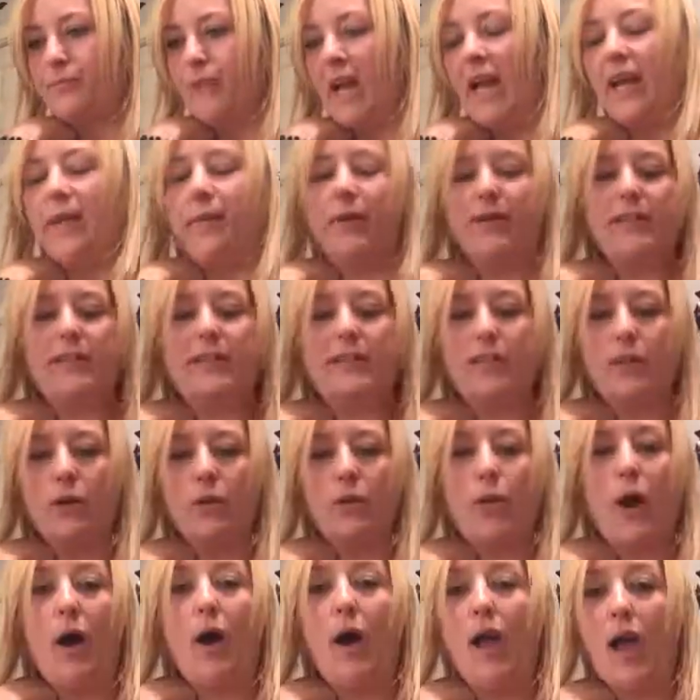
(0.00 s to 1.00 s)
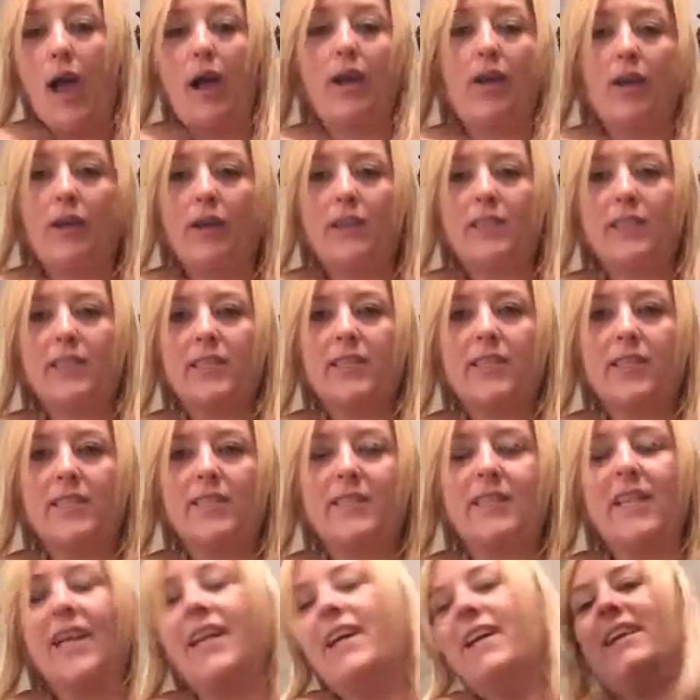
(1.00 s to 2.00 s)
Anyway, so I got into
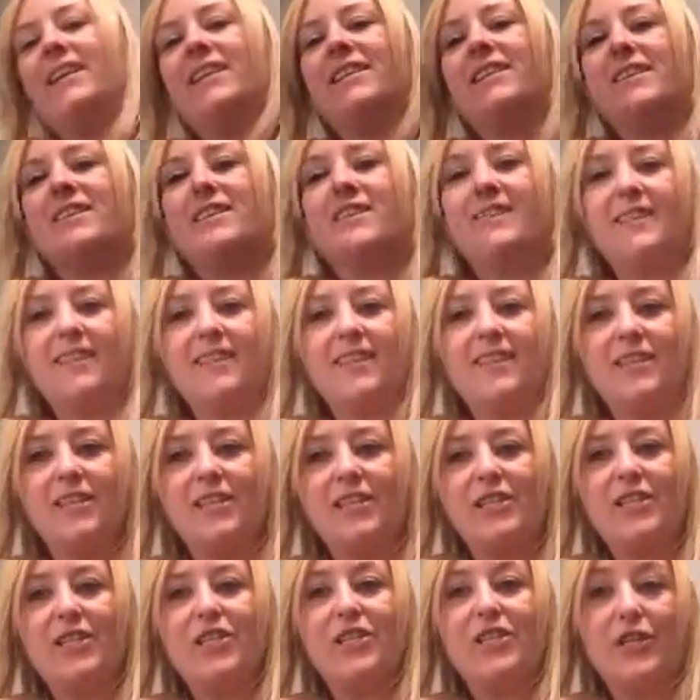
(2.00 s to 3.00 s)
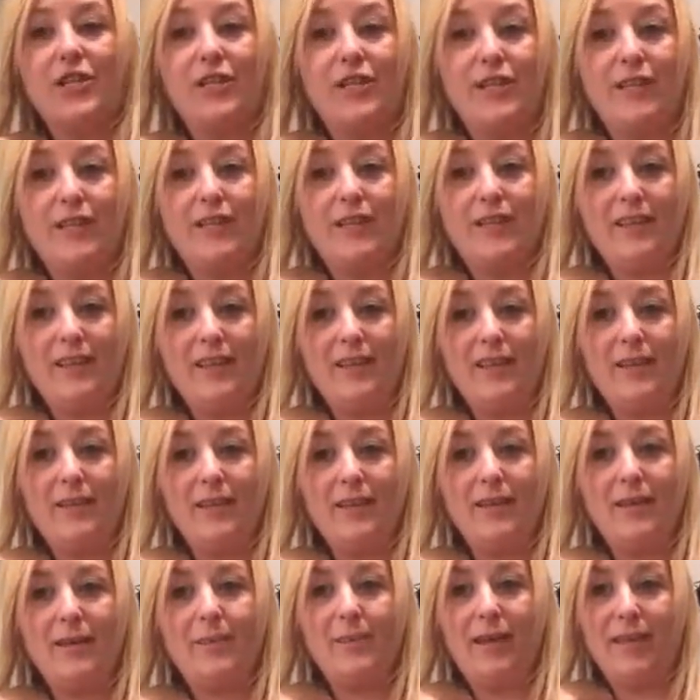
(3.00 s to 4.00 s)
these, and she
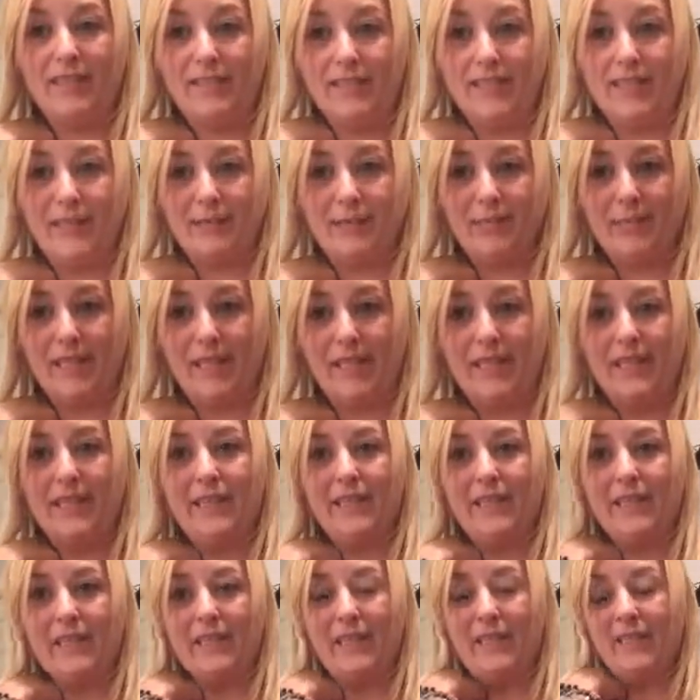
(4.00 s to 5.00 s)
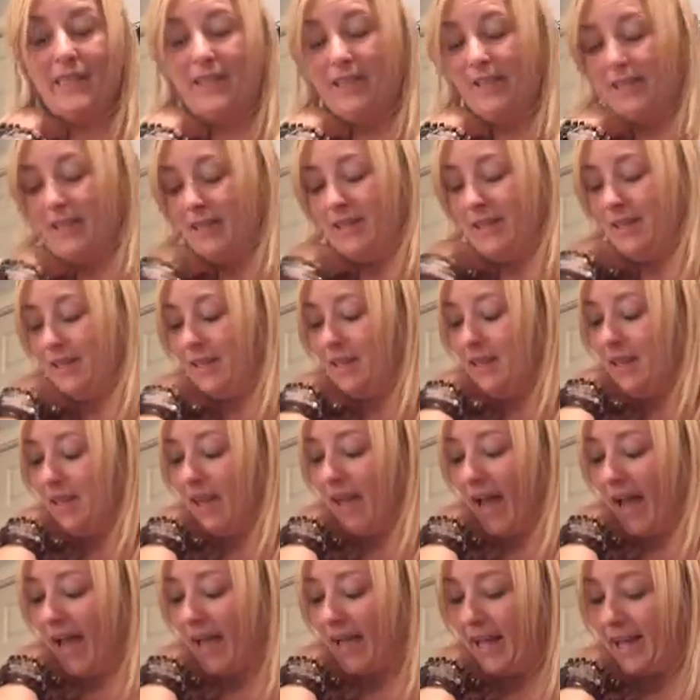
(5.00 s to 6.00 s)
messaged me
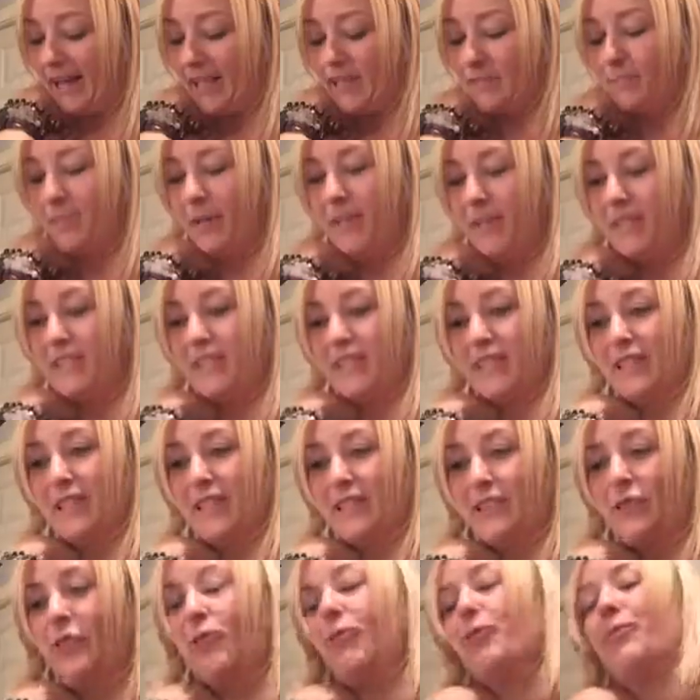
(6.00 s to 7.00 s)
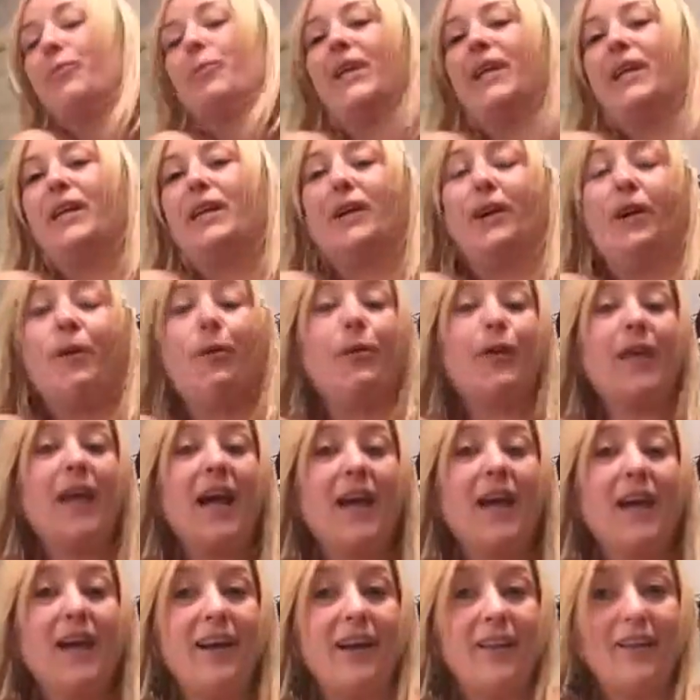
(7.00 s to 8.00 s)
and basically told me, oh
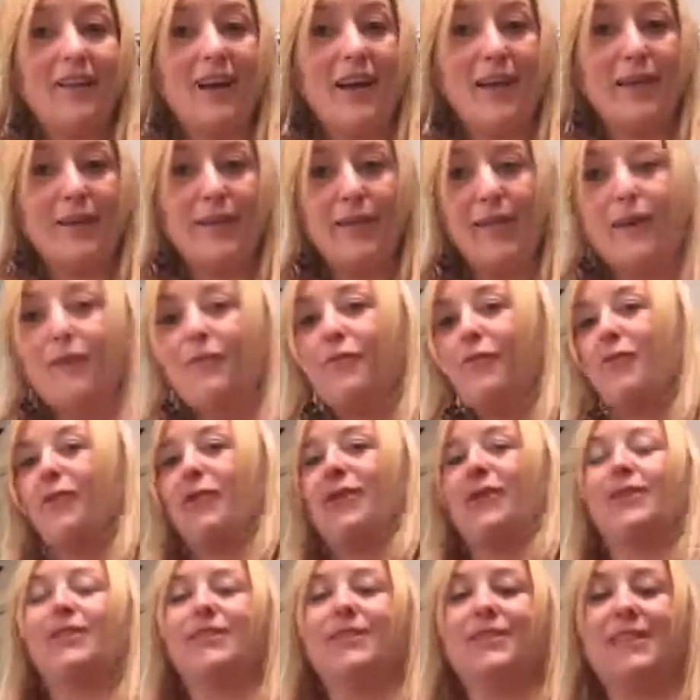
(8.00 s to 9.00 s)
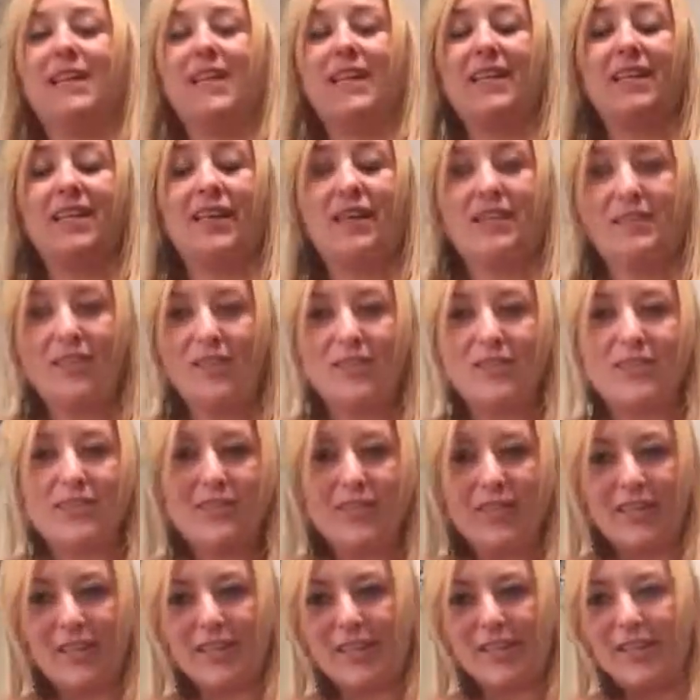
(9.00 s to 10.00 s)
yeah, I love oils. I love
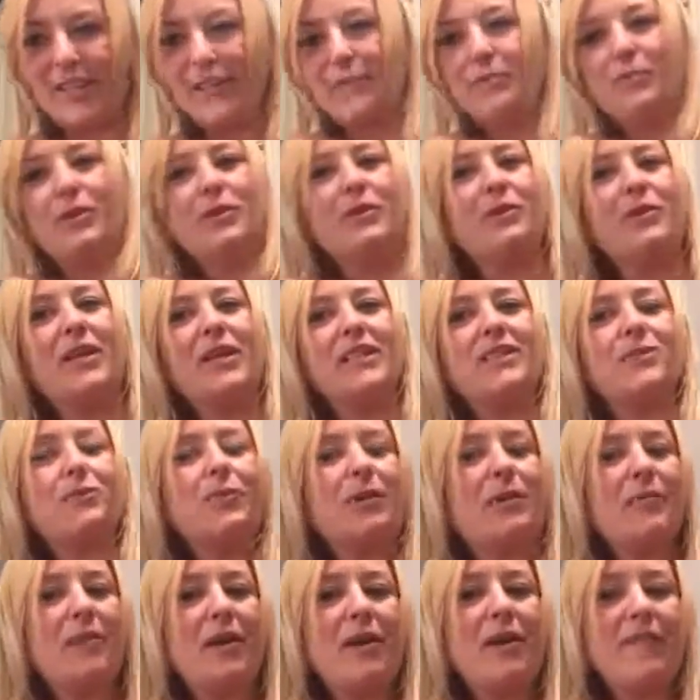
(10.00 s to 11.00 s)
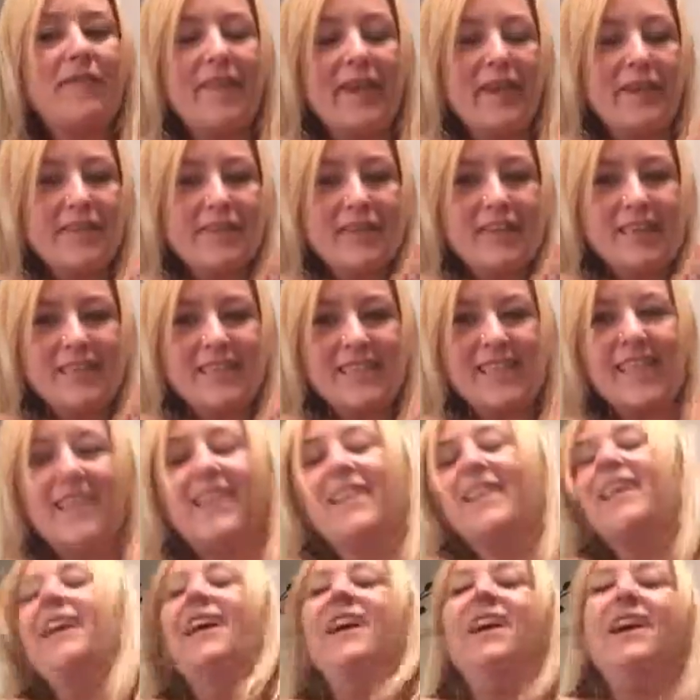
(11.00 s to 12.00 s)
Australian Blue. That's one of my favorites,
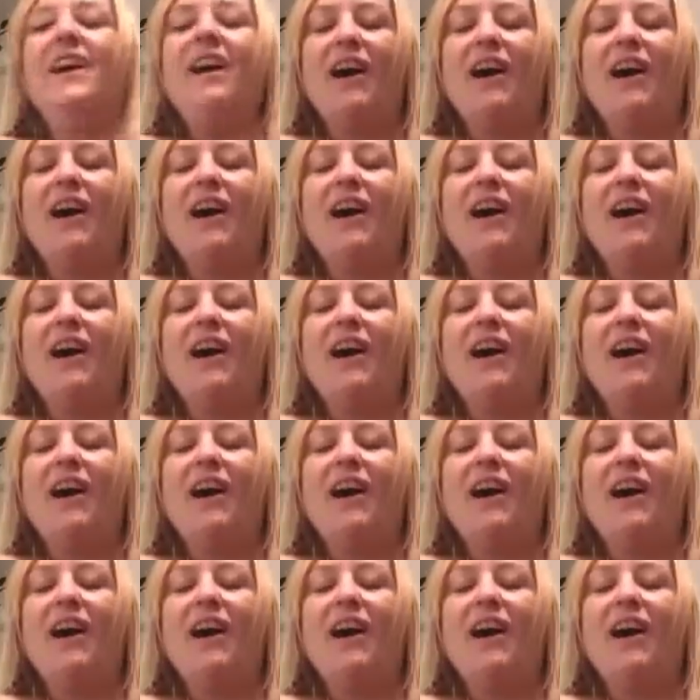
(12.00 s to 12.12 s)
and